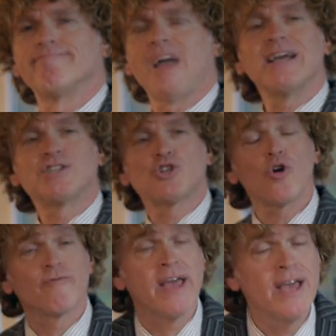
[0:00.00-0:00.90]
I
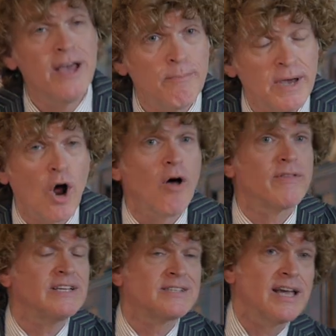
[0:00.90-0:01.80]
serve him and all
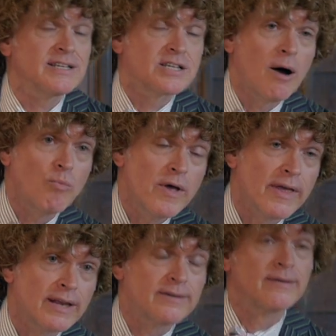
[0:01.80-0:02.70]
these things come with it